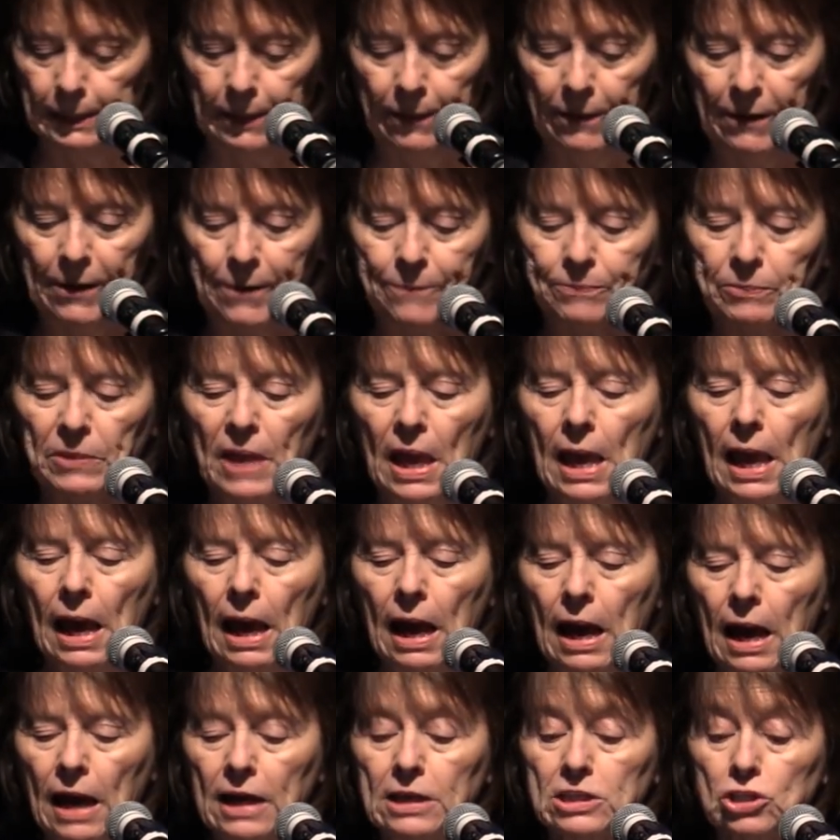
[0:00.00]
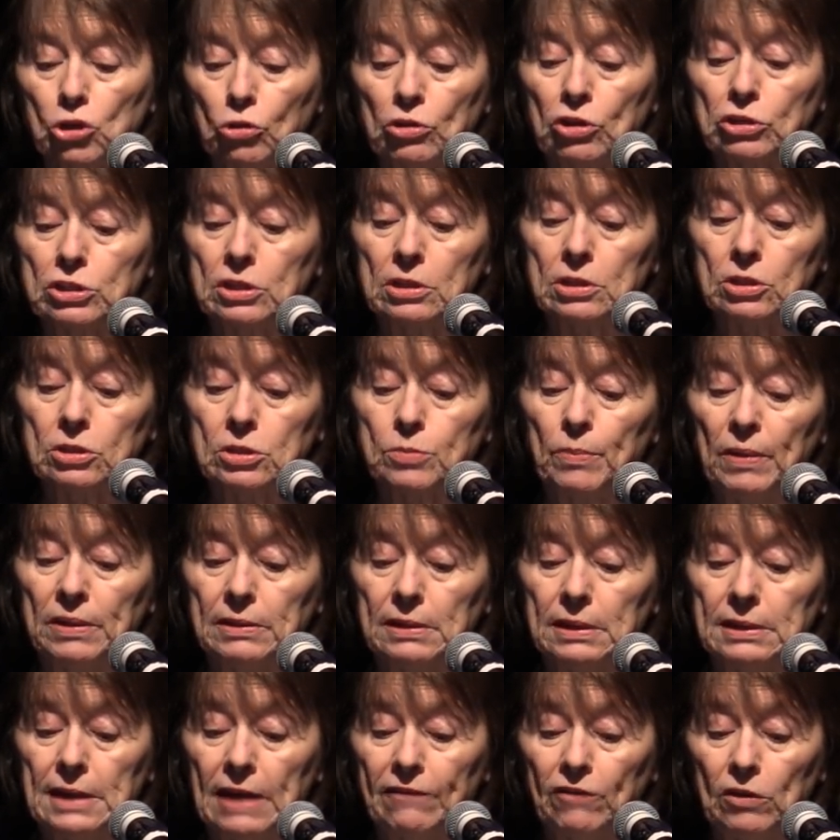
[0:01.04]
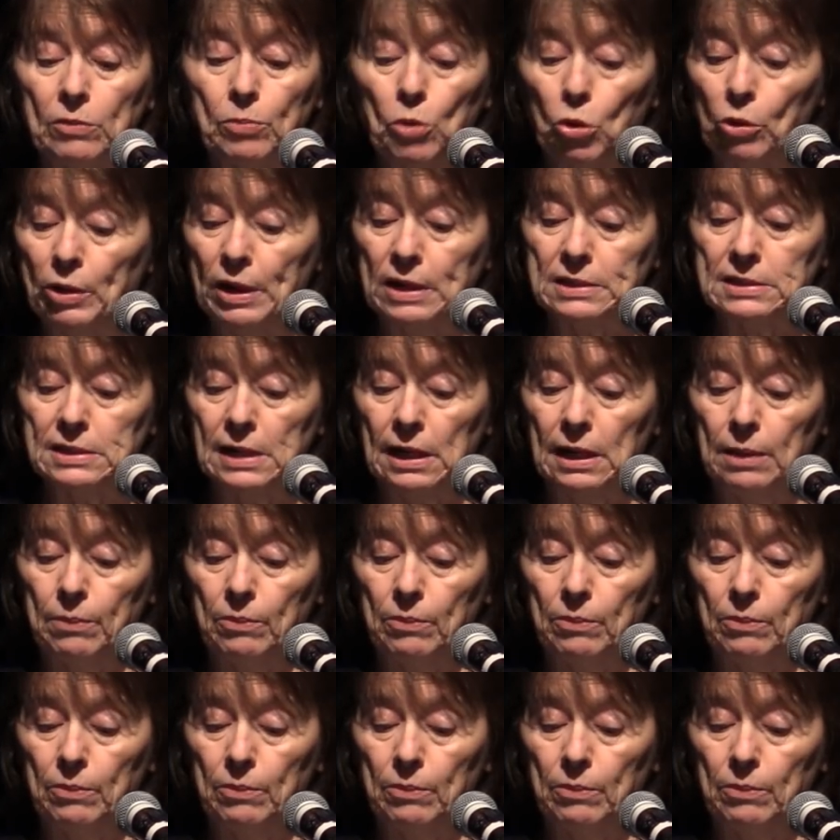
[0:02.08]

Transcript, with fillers: All right, so there's, there's my, the David Bowie essay.